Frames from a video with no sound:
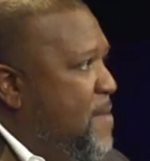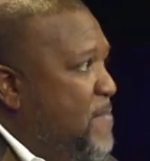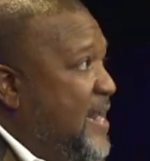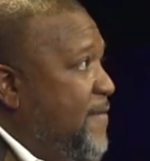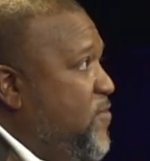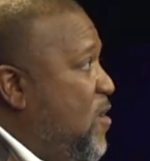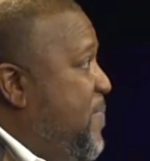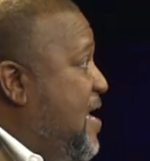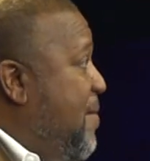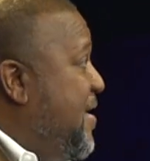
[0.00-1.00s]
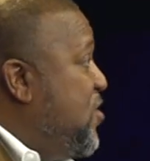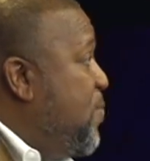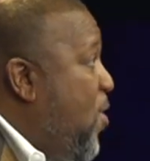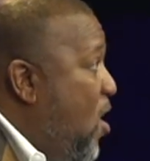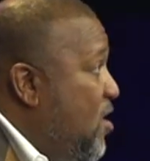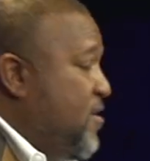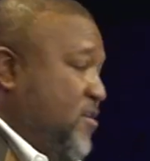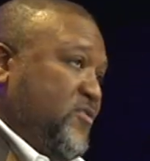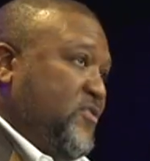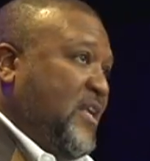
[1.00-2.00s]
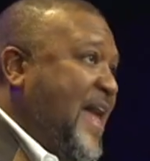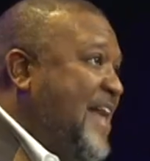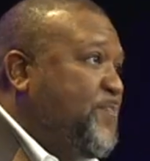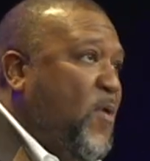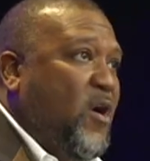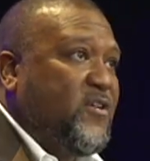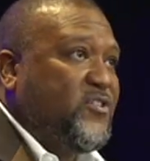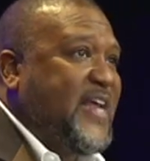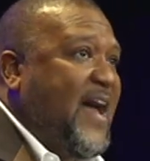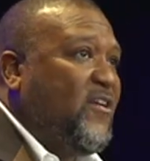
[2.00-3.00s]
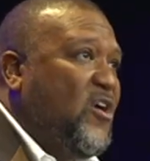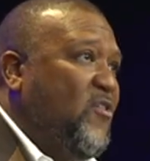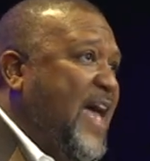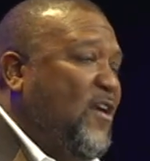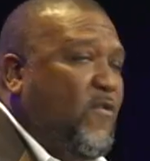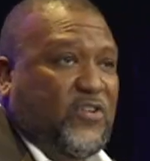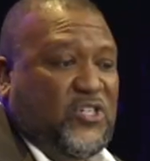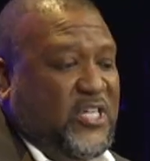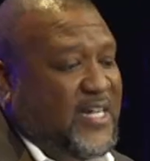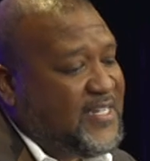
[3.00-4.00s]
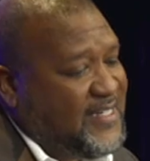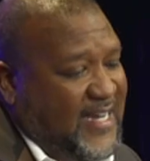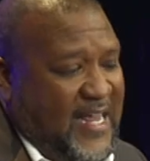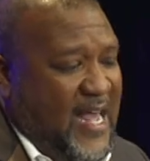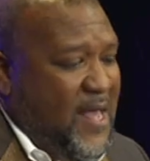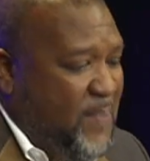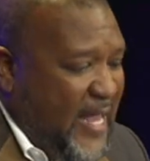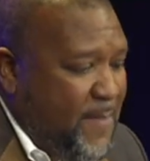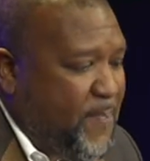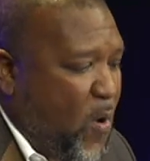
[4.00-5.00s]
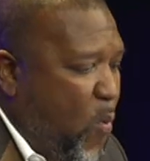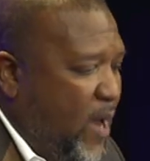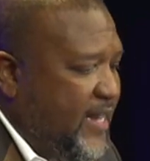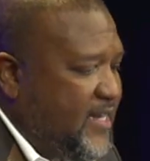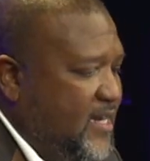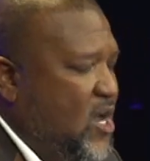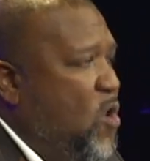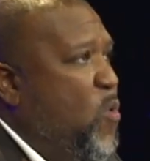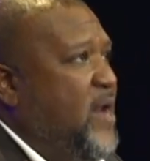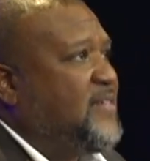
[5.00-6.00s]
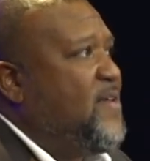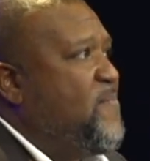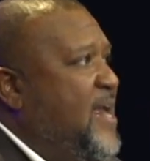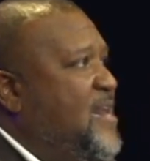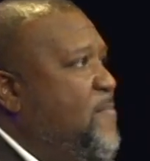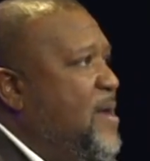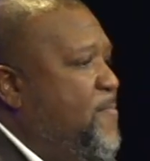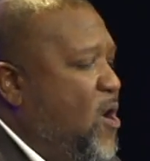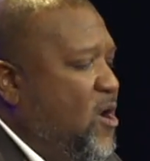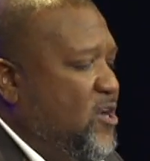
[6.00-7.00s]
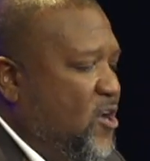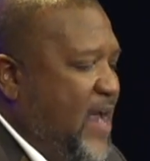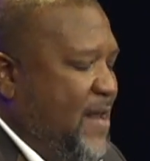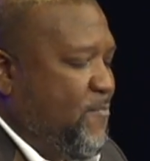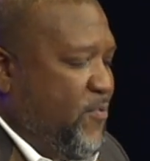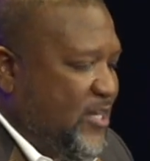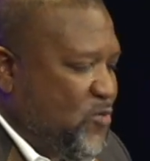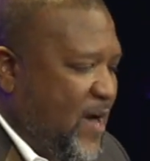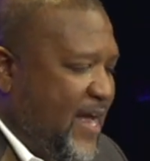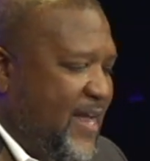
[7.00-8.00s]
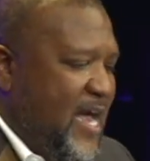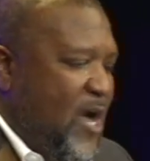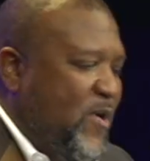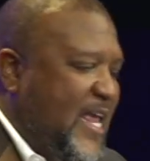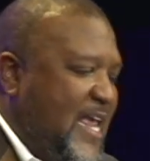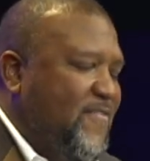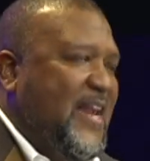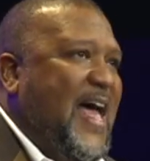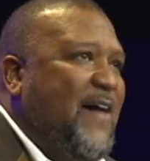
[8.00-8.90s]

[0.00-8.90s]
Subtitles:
Many of you are becoming new partners. The last partners download had over 60 people wanting to know what does it mean to be a partner at Bridgeway. We even